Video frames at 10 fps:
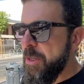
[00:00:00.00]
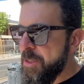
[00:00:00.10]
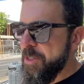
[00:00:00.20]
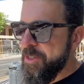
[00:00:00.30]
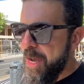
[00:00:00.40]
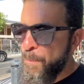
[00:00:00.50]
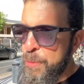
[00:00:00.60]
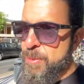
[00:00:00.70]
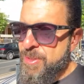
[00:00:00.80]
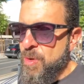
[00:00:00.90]
to
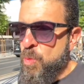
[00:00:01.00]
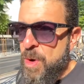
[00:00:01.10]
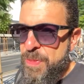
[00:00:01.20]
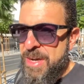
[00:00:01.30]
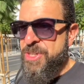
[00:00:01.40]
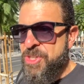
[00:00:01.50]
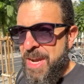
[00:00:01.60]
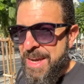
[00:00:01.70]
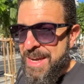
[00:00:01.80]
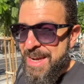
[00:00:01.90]
Cyprus with a
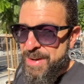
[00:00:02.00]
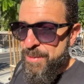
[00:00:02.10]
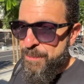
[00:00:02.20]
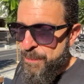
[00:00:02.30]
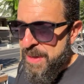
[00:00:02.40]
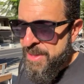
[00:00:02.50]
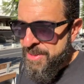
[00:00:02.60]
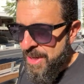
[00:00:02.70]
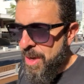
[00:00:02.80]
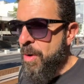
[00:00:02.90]
Schengen
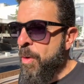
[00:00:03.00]
visa,